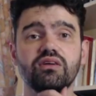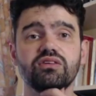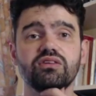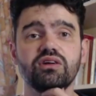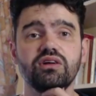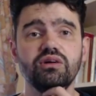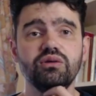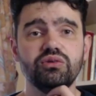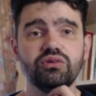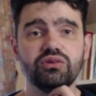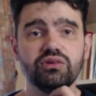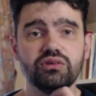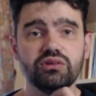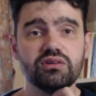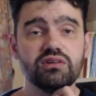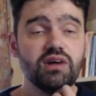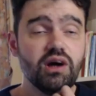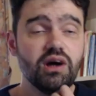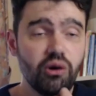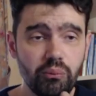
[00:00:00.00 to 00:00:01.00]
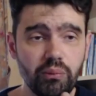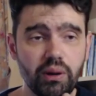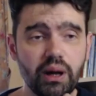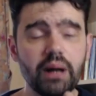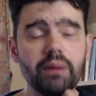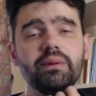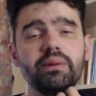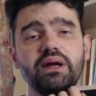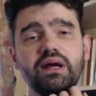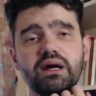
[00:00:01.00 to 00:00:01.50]
the solution. So
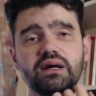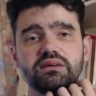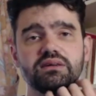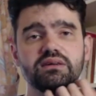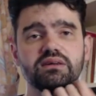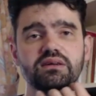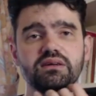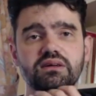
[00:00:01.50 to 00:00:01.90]
maybe yes.